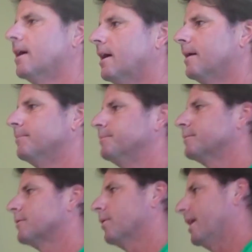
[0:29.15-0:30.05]
Um,
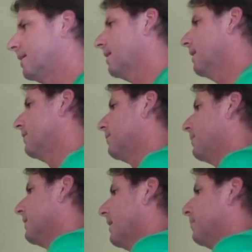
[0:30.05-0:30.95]
great kids,
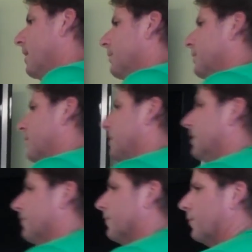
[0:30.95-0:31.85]
but they probably weren't
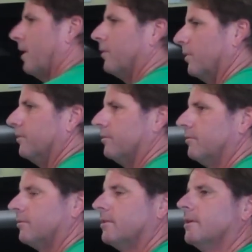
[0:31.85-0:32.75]
here for the right
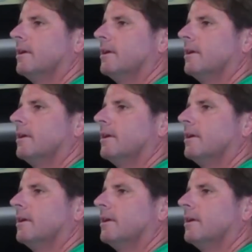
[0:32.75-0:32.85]
reasons.